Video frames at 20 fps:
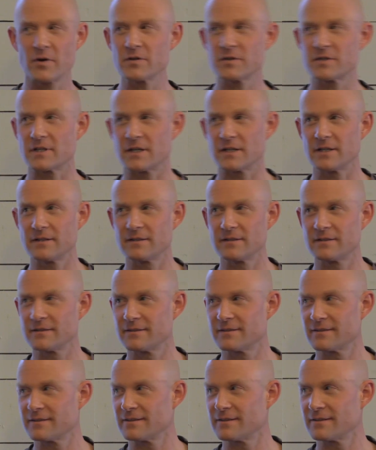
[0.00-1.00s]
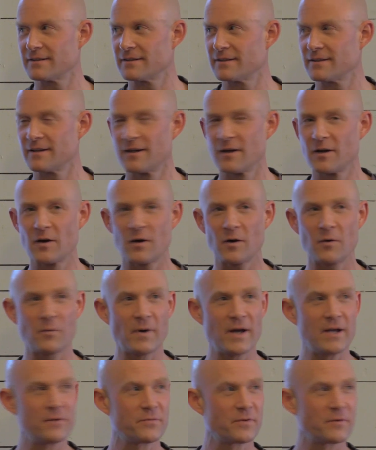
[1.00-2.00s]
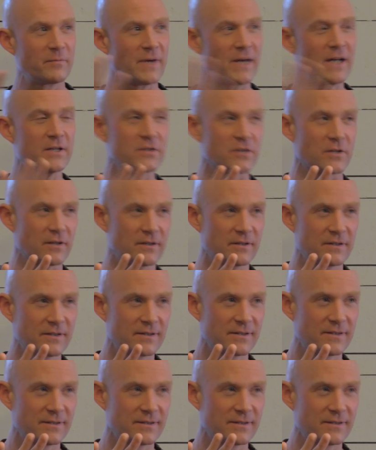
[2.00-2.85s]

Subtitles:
person away from nature?